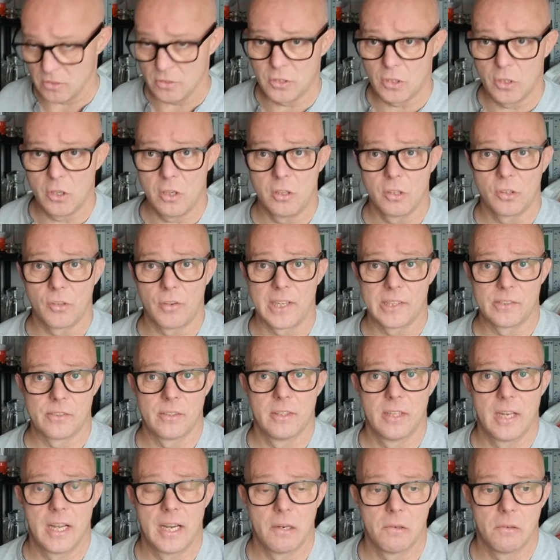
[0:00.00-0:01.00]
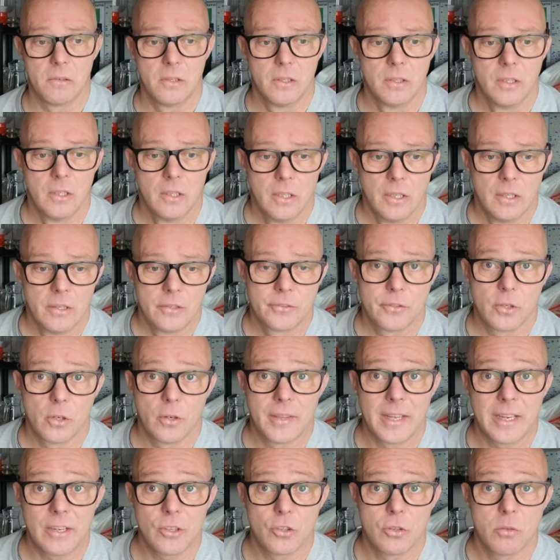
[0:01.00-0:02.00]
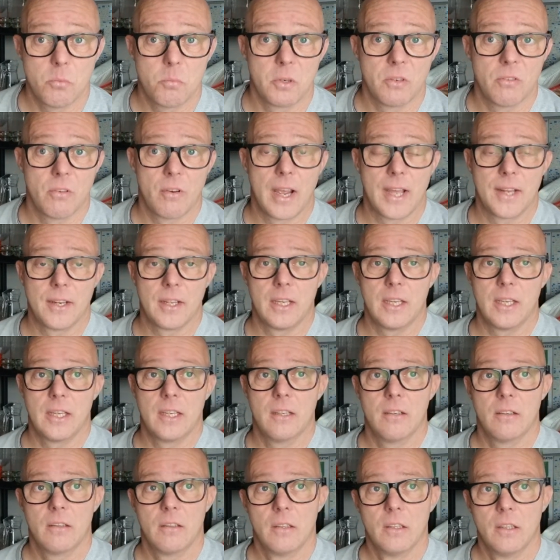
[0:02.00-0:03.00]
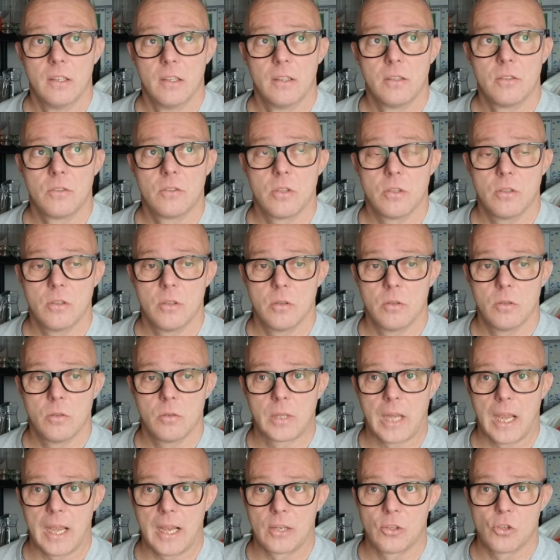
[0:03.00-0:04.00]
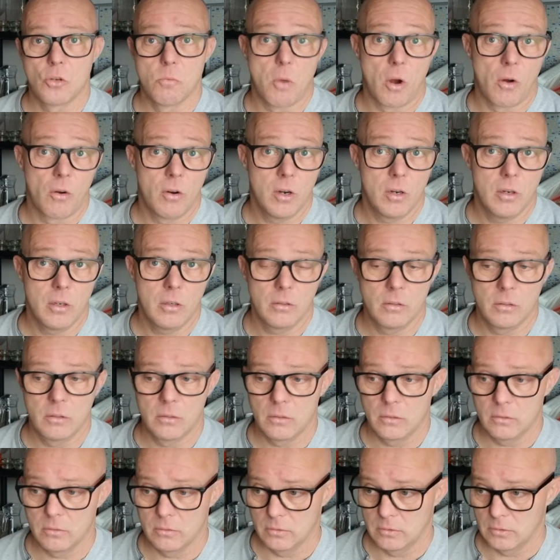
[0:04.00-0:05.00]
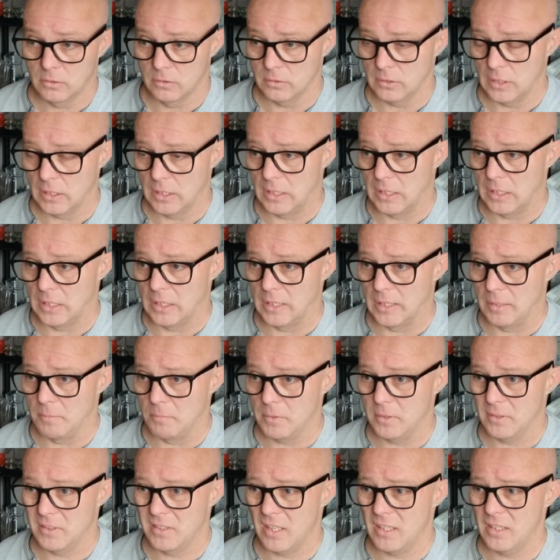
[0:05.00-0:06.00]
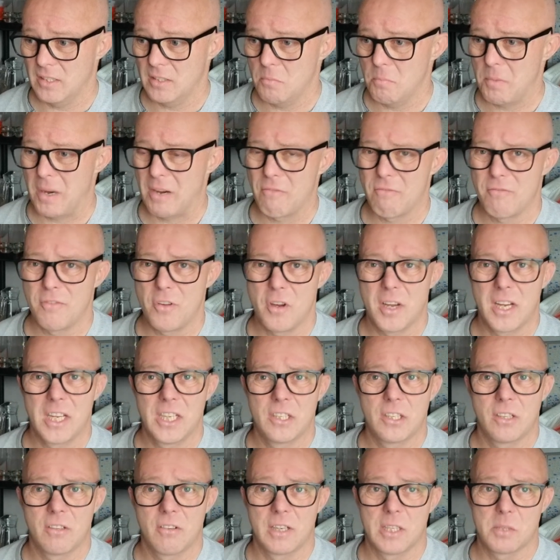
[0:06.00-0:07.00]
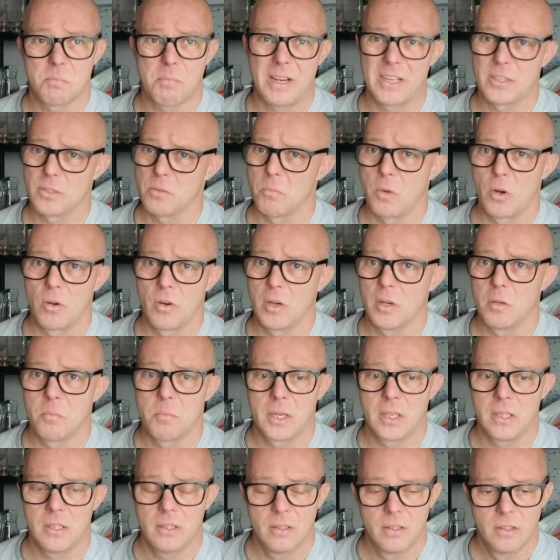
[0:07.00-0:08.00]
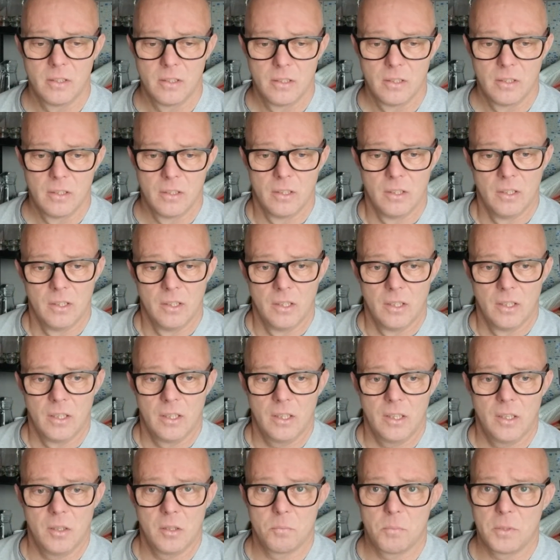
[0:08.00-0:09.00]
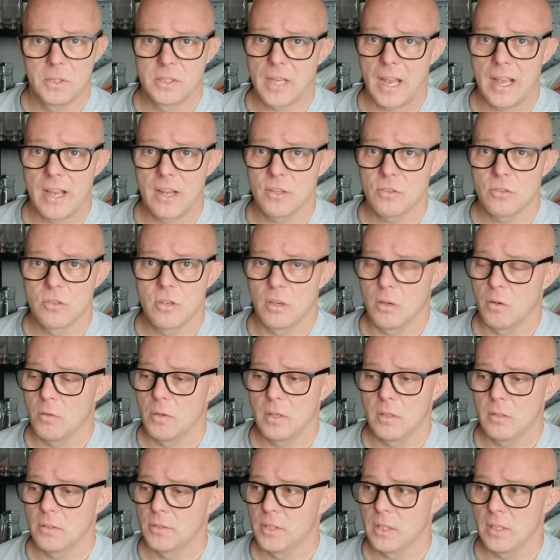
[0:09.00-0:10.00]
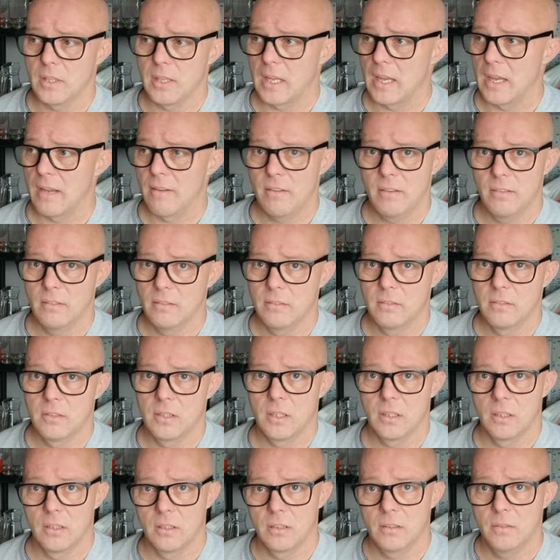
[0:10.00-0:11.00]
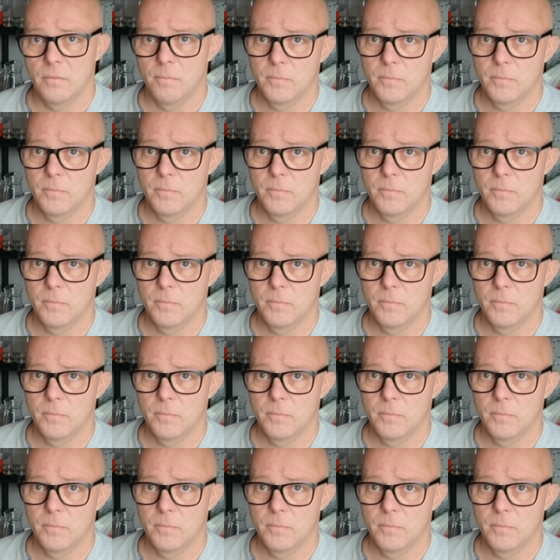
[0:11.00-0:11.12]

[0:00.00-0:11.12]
just cold crashing now. So that should be ready to keg tomorrow. It's about 14 degrees. By tomorrow it'll be sat at 2, and it'll sit there till